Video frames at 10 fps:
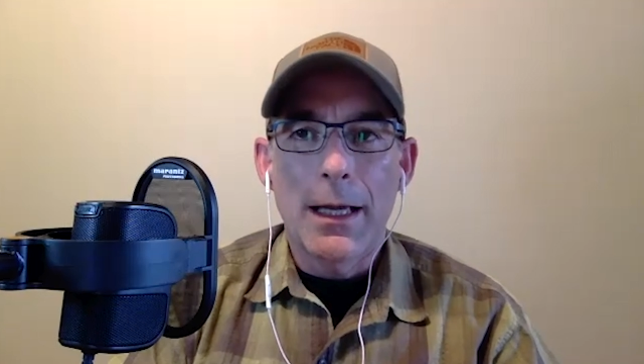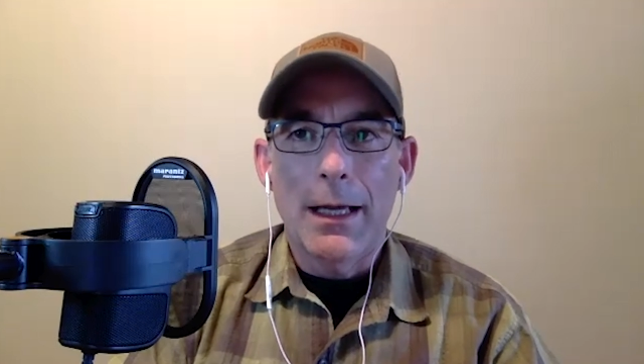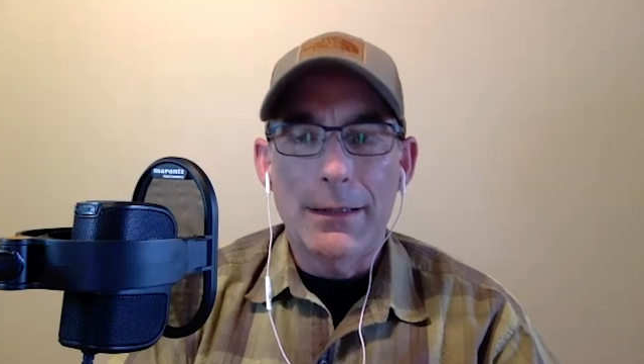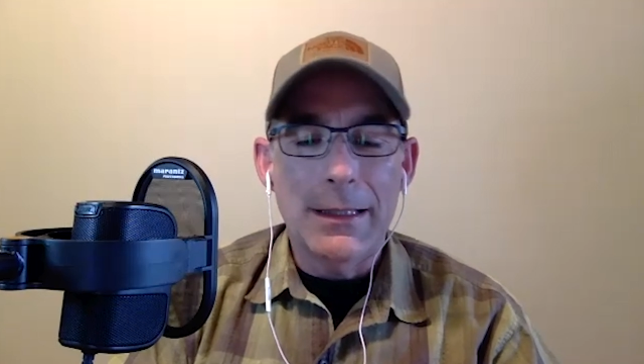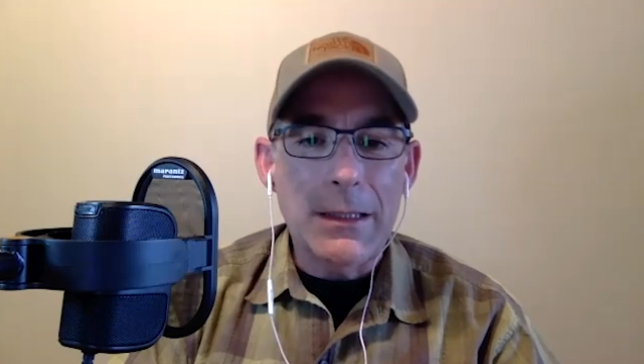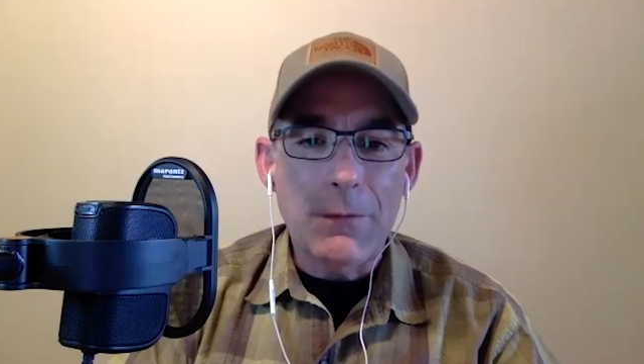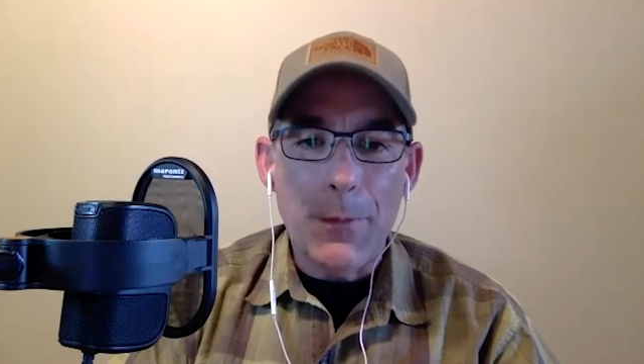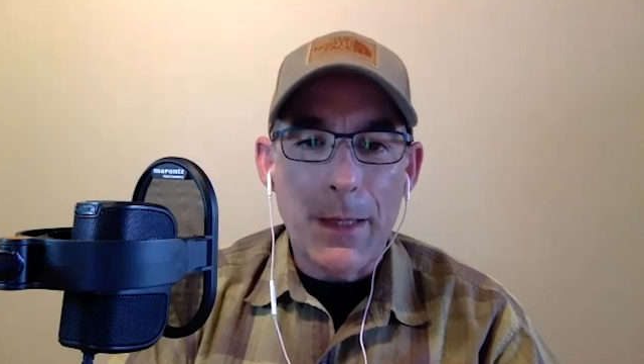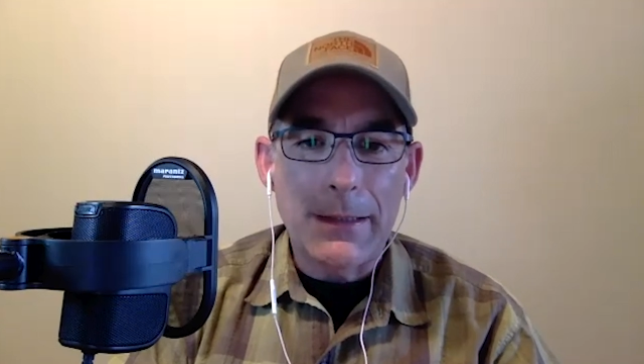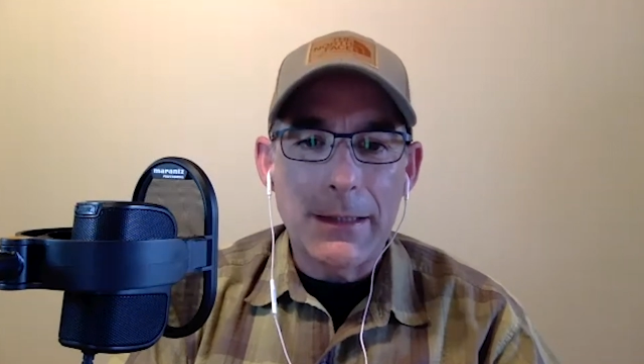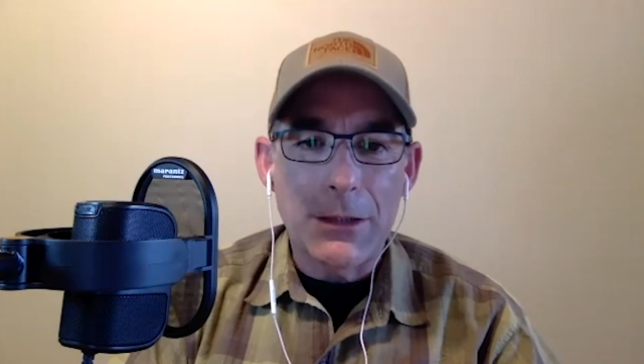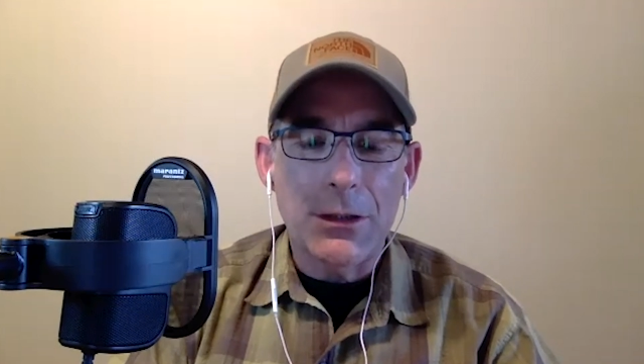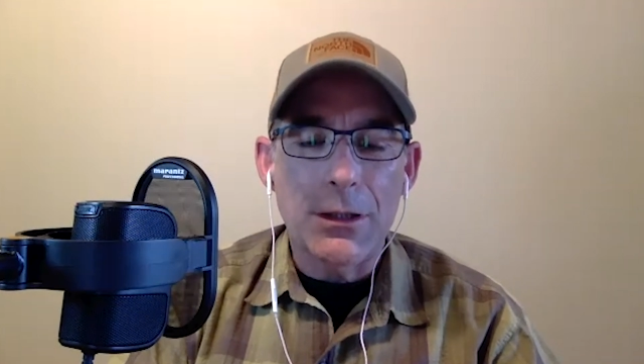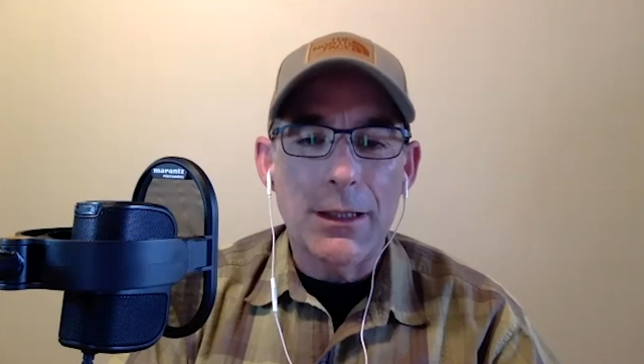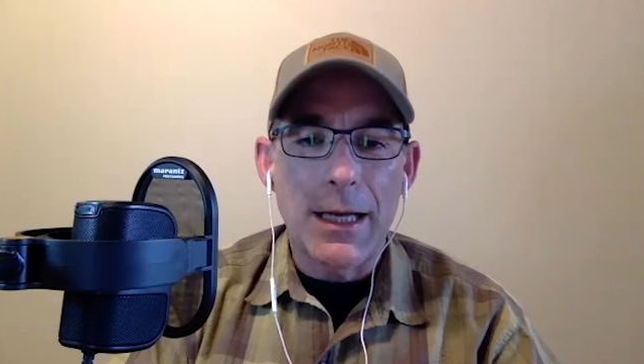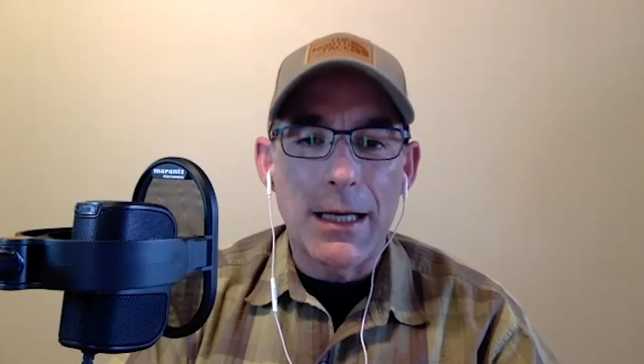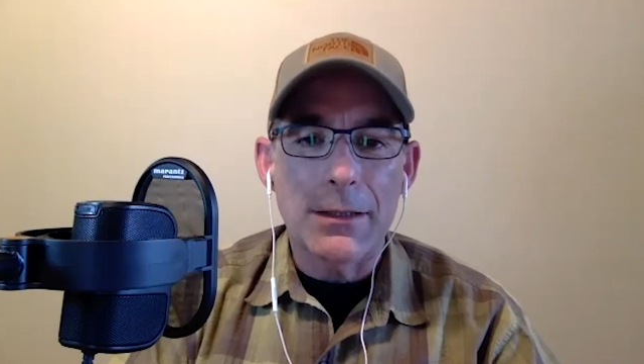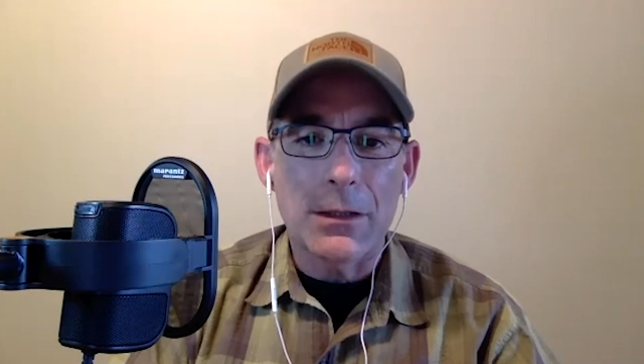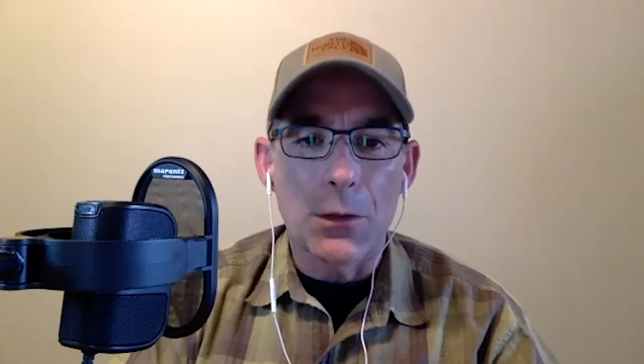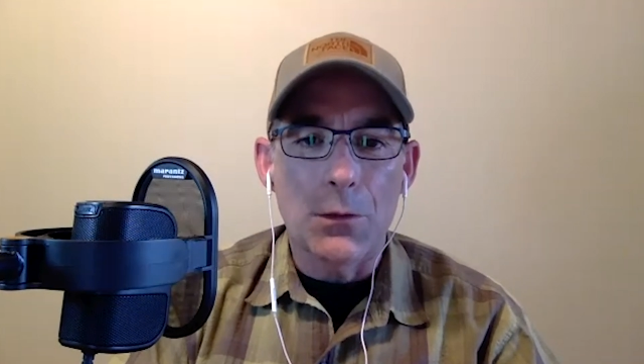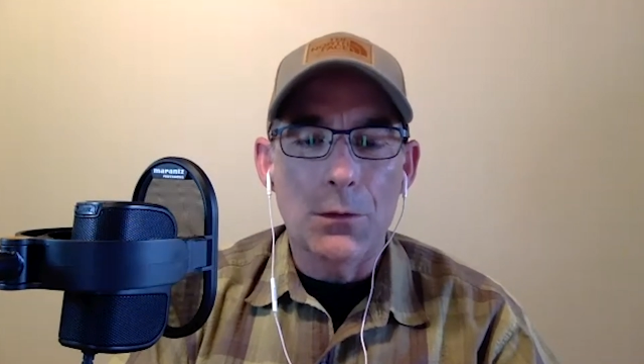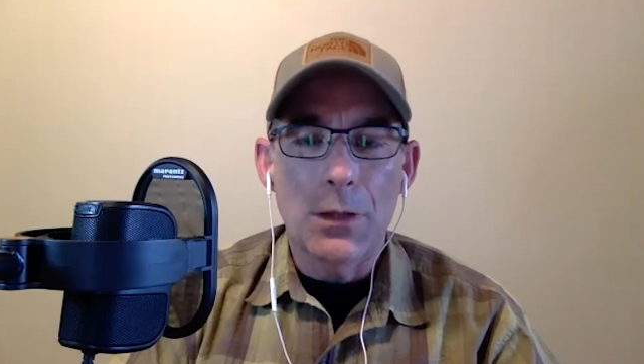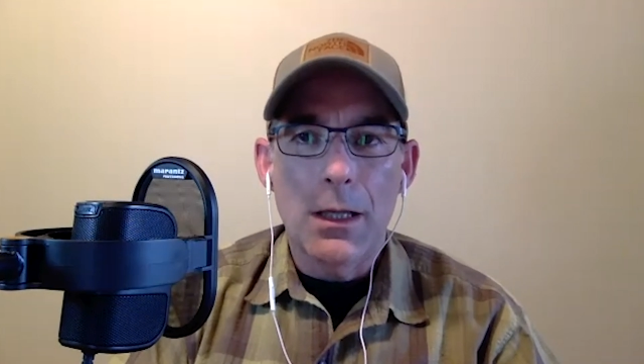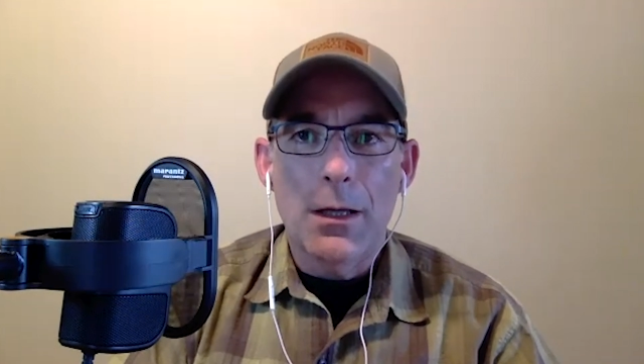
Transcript: Yeah. Didn't even pay attention to the ISO.